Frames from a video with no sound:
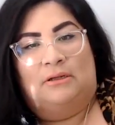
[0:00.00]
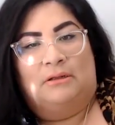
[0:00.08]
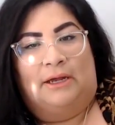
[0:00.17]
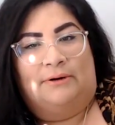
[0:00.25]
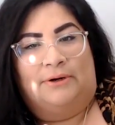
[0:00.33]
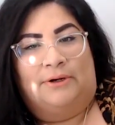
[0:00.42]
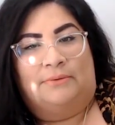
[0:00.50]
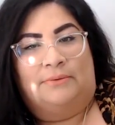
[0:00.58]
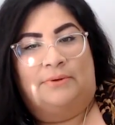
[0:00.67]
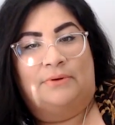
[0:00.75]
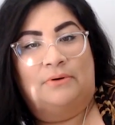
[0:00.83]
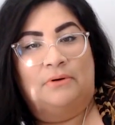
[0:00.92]
I don't
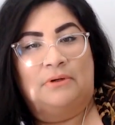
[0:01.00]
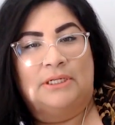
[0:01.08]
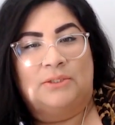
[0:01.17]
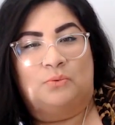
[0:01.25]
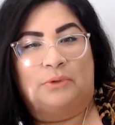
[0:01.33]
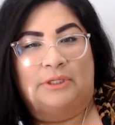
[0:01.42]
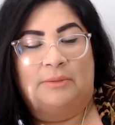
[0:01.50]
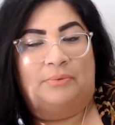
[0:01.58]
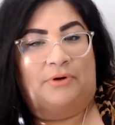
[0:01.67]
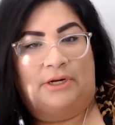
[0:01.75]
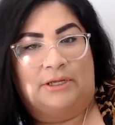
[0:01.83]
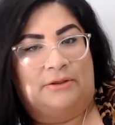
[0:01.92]
know. It's really
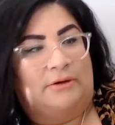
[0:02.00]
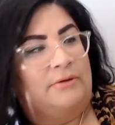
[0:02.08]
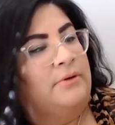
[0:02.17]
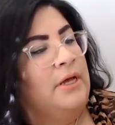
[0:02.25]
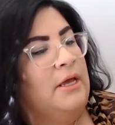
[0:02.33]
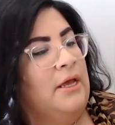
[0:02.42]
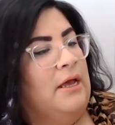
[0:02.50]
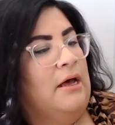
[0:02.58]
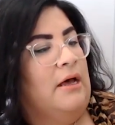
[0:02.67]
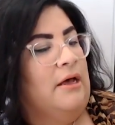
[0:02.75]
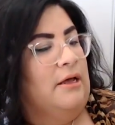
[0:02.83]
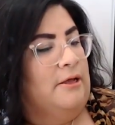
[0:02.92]
pretty though.
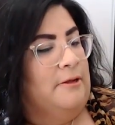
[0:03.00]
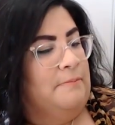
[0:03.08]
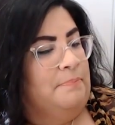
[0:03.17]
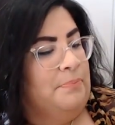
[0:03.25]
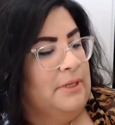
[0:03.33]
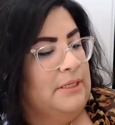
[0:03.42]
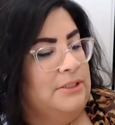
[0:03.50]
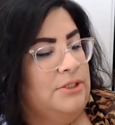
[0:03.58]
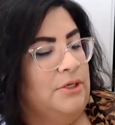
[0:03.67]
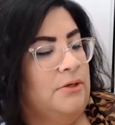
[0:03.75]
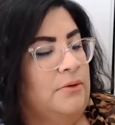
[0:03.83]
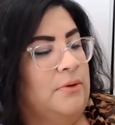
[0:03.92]
Um,
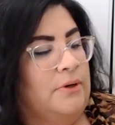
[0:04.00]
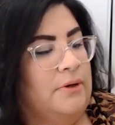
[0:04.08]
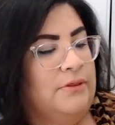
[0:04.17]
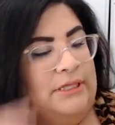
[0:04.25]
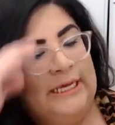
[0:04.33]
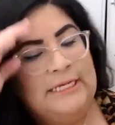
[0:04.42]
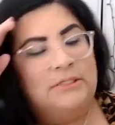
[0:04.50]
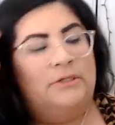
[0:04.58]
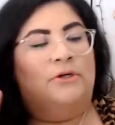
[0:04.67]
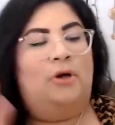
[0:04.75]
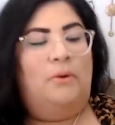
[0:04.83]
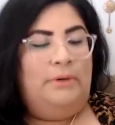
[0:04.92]
so these
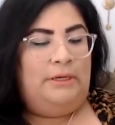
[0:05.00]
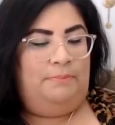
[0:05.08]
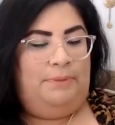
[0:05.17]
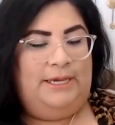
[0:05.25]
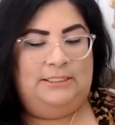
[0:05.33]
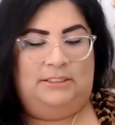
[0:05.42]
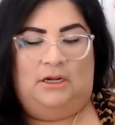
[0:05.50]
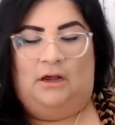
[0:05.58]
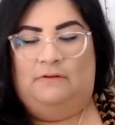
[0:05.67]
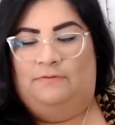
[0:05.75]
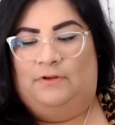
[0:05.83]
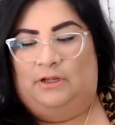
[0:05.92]
are going based
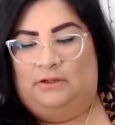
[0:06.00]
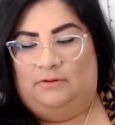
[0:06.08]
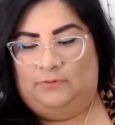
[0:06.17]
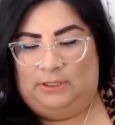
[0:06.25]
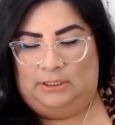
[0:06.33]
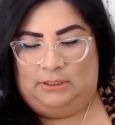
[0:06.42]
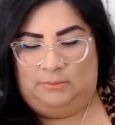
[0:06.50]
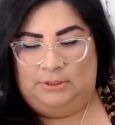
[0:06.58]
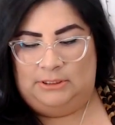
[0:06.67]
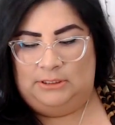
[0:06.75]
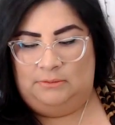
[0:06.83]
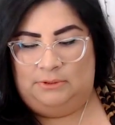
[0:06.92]
off of, let
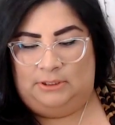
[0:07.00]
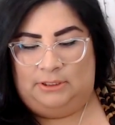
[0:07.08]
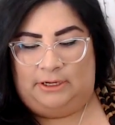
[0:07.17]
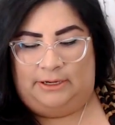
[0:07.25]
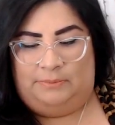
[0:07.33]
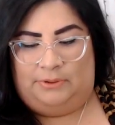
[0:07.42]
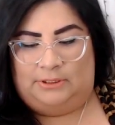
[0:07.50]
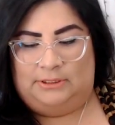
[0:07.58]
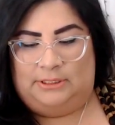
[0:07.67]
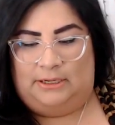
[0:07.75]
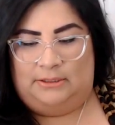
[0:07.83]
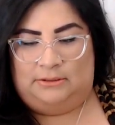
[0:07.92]
me see what the guidebook
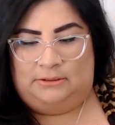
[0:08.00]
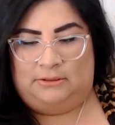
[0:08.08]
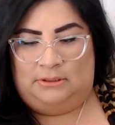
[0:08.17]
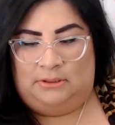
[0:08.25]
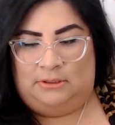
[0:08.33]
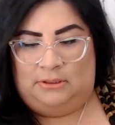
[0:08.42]
says.